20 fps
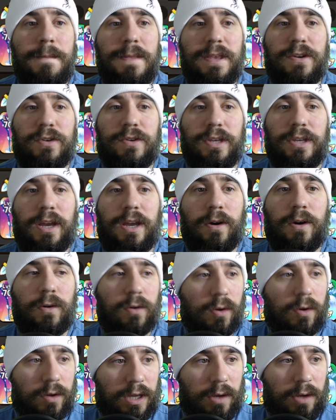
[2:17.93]
Additionally, Carol
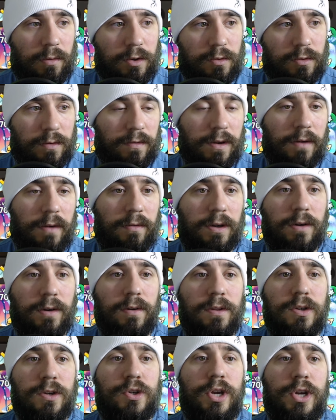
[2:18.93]
cookie, which we've covered
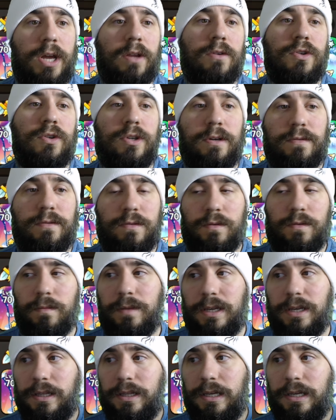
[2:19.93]
here on the channel, shifts from
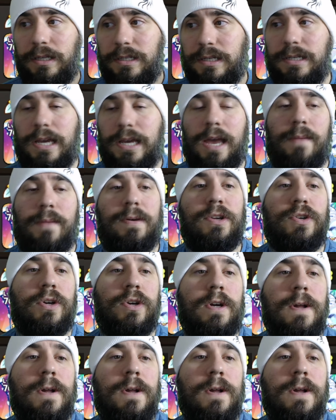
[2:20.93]
healing to damage.